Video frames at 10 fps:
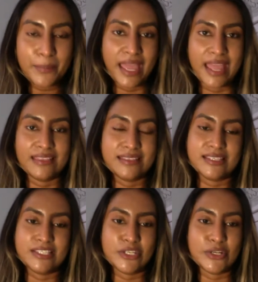And this
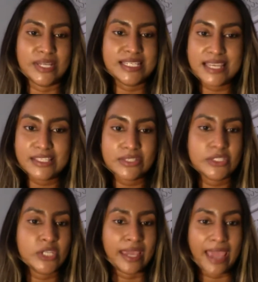is, a test to
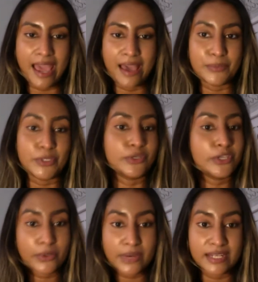check your
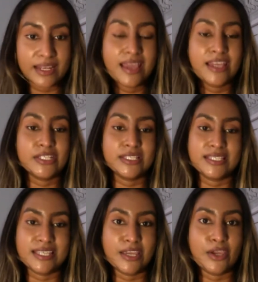urine to
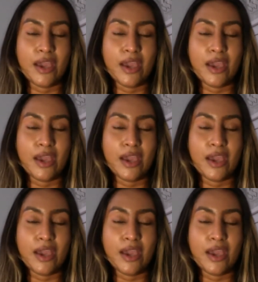see,